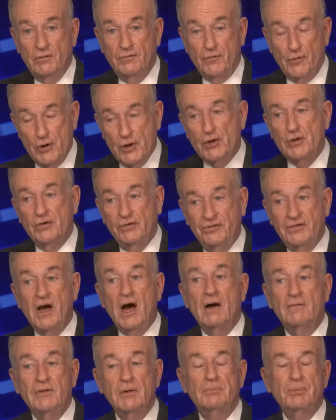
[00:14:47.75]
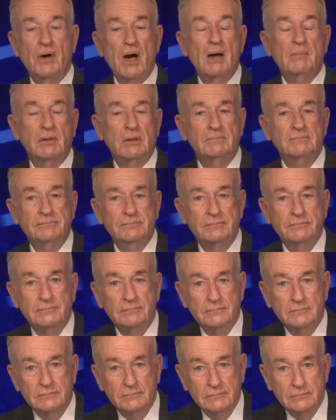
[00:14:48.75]
for you to solve the problem.
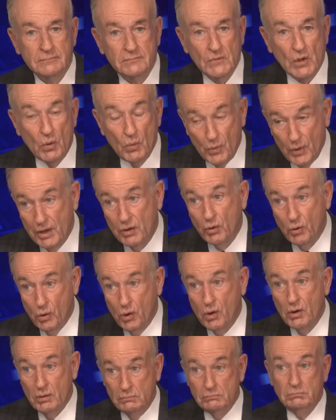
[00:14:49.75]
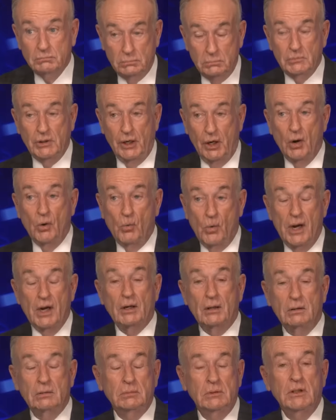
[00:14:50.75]
We, or, you know,
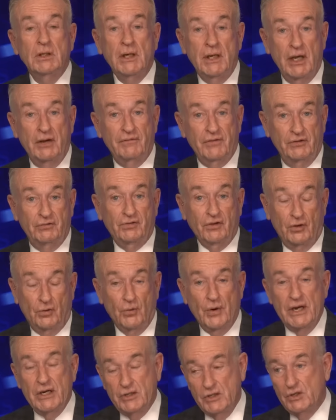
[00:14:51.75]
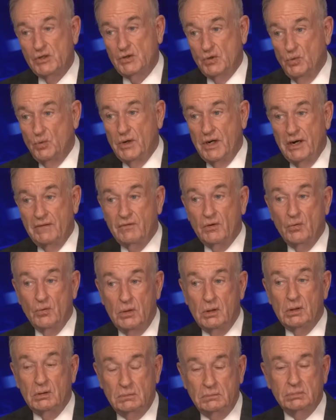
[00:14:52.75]
we'll, if it's egregious or whatever,
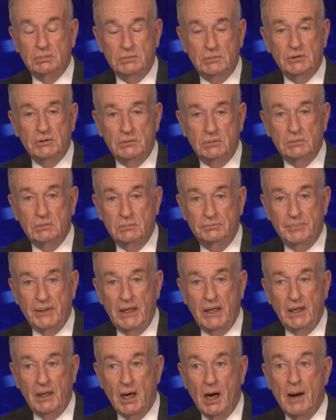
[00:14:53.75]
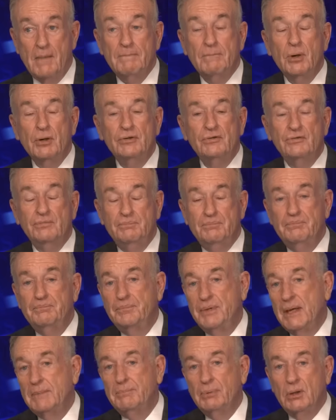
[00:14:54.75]
we'll be ombuds
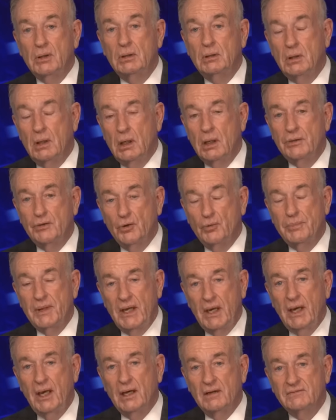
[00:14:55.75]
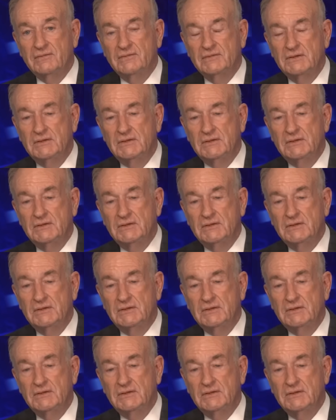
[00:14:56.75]
people on your behalf.